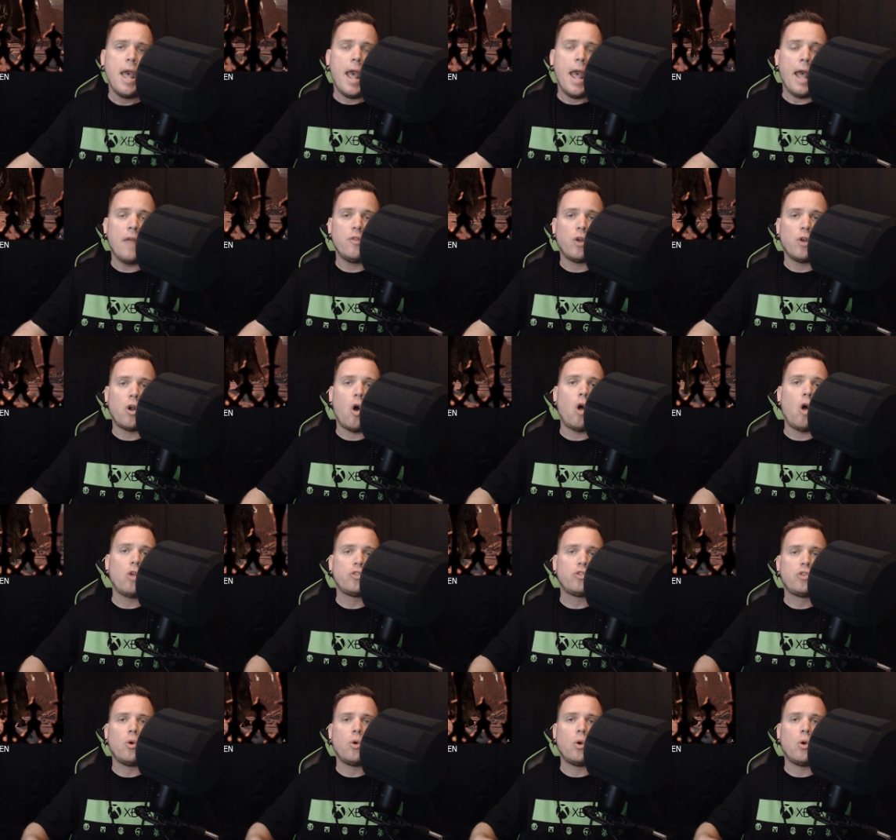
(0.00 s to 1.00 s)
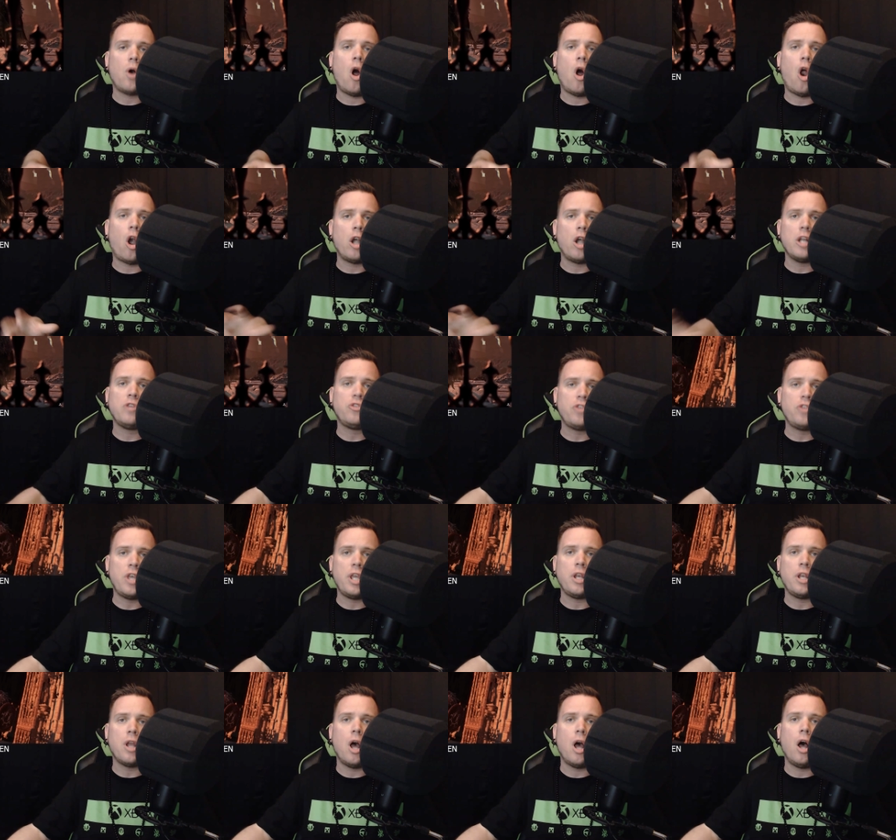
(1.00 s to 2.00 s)
And they're also
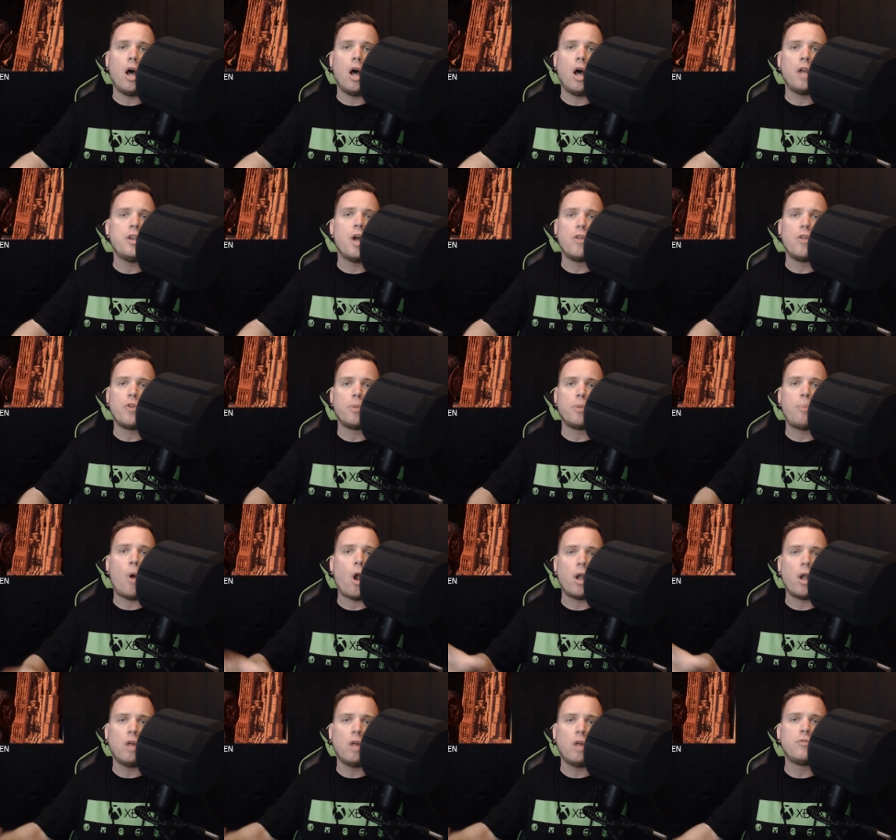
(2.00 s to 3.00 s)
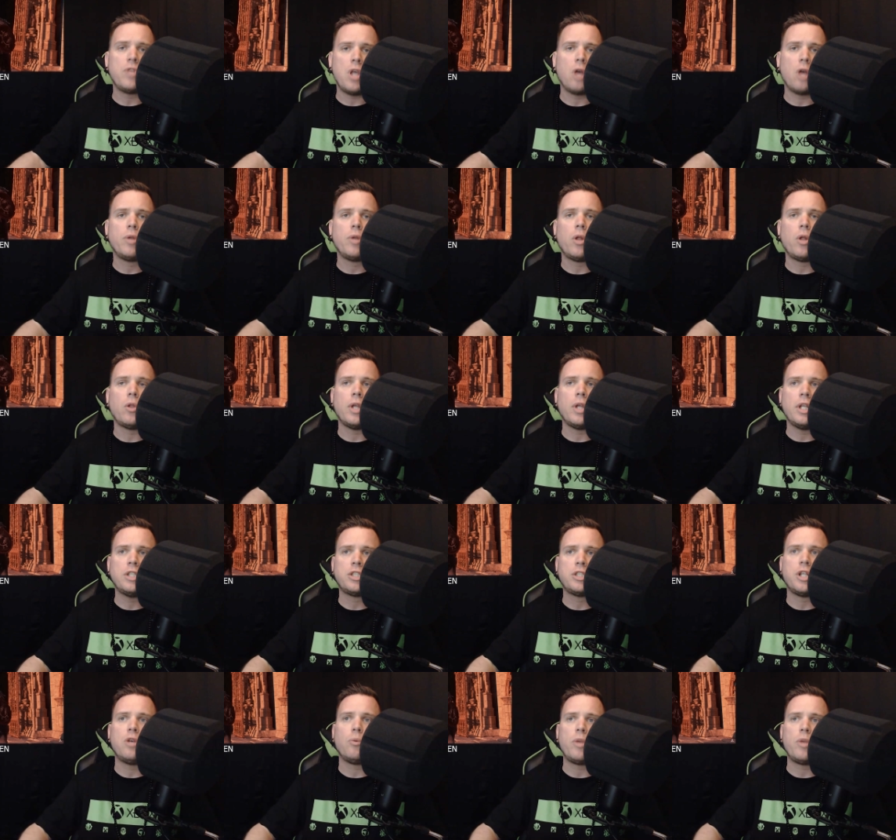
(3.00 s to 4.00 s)
harnessing uh, another part of the Unreal
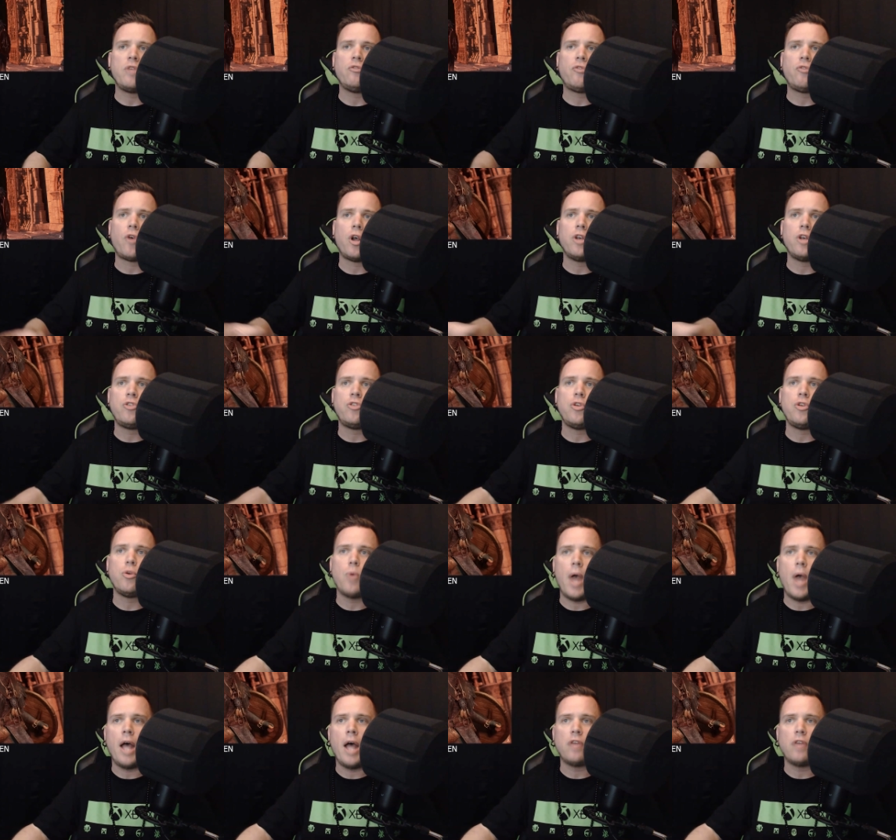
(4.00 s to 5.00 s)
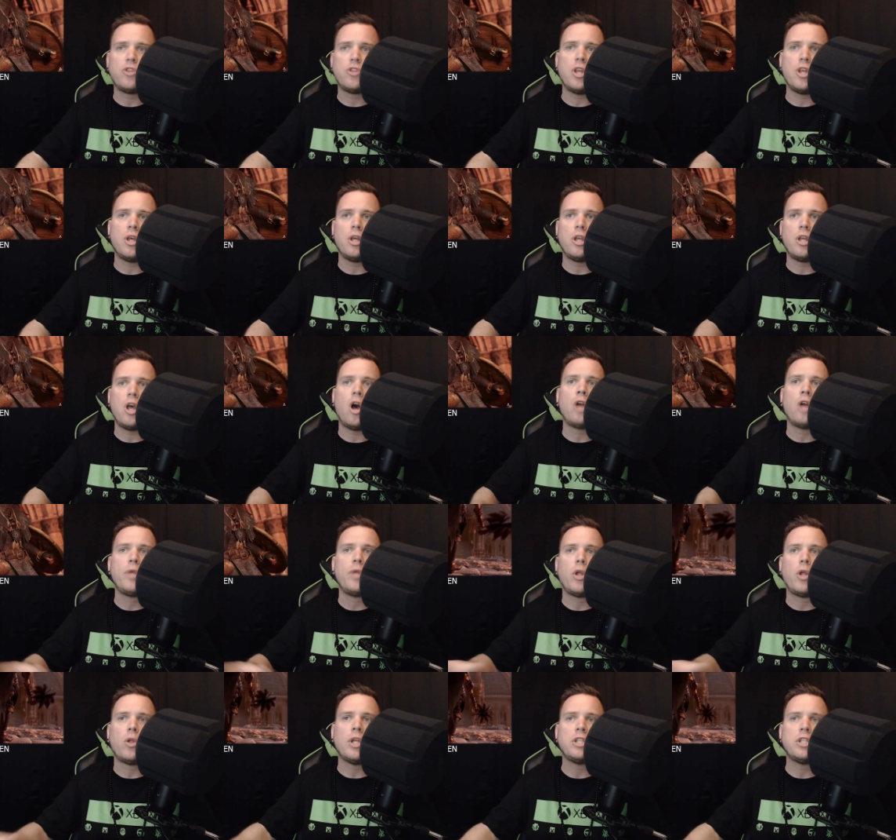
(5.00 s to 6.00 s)
Engine referred to as the
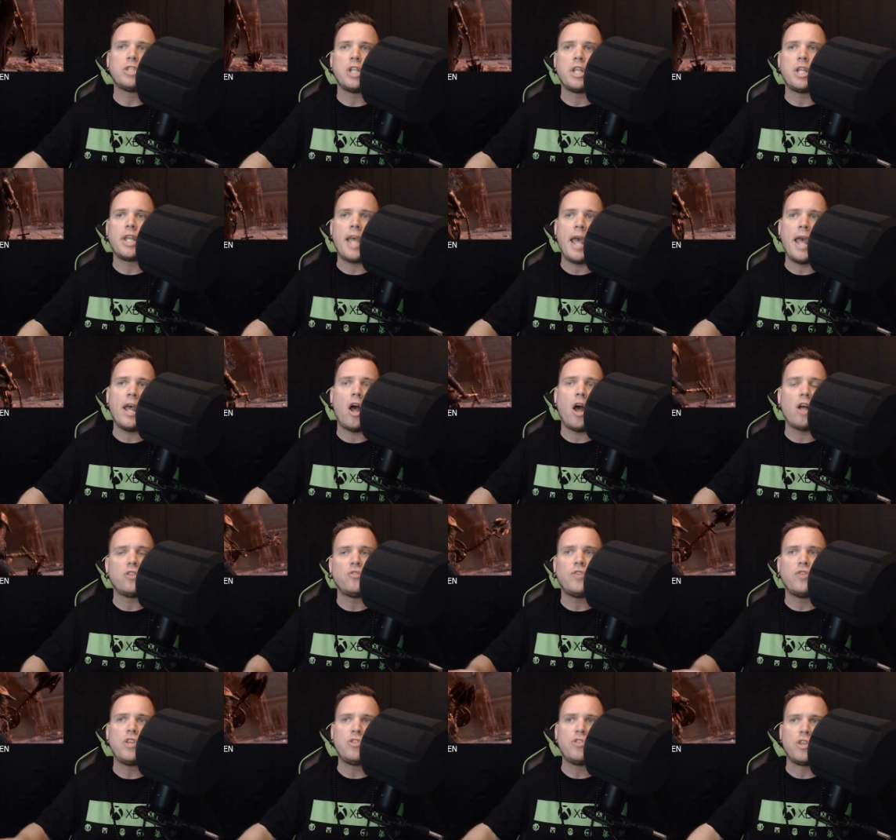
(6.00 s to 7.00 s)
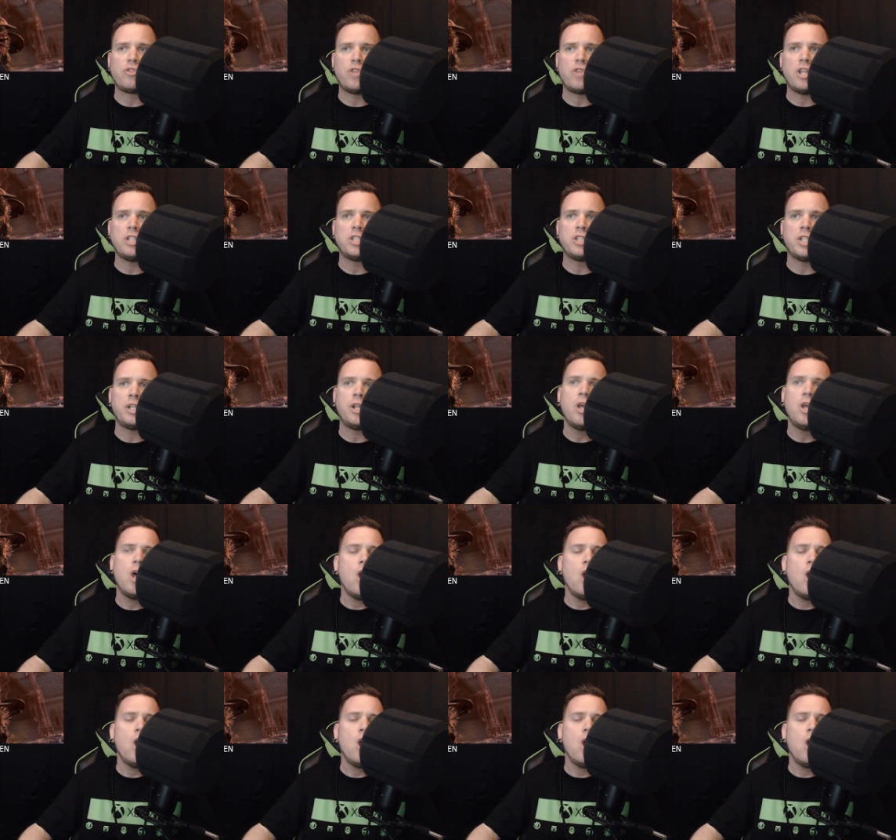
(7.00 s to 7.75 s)
Unreal Engine Chaos Physics Engine,